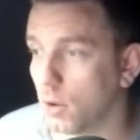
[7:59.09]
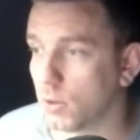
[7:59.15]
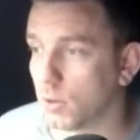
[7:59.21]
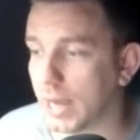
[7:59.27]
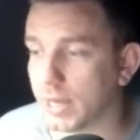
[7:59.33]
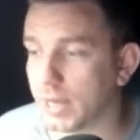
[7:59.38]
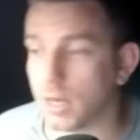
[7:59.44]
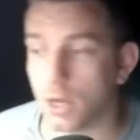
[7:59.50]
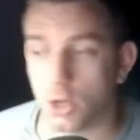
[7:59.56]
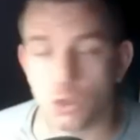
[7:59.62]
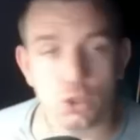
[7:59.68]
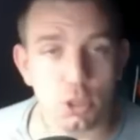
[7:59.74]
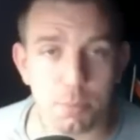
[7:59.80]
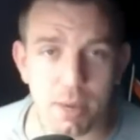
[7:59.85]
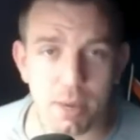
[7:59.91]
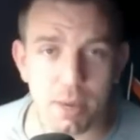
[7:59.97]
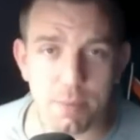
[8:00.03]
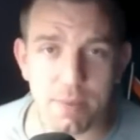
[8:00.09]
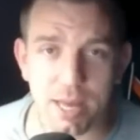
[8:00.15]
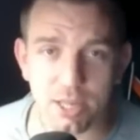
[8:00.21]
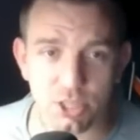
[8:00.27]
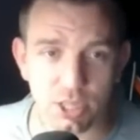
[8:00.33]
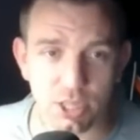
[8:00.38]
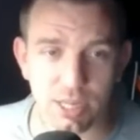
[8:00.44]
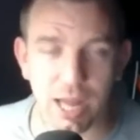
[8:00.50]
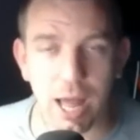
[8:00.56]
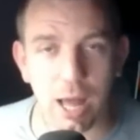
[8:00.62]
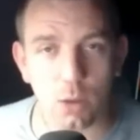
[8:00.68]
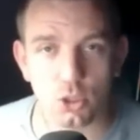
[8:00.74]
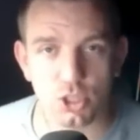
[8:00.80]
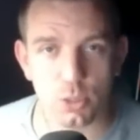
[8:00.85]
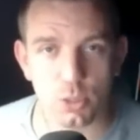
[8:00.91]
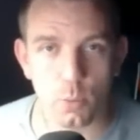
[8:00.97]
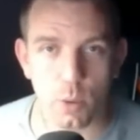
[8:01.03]
Okay, so you may be asking,
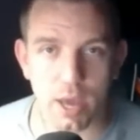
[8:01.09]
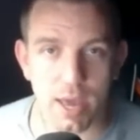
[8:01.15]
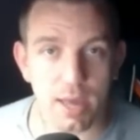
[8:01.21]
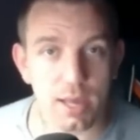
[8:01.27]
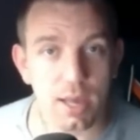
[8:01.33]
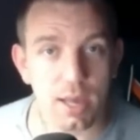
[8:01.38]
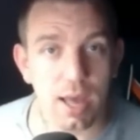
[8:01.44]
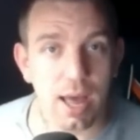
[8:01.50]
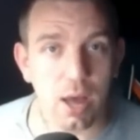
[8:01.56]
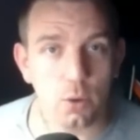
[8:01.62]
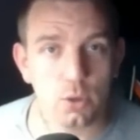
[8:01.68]
how does it work?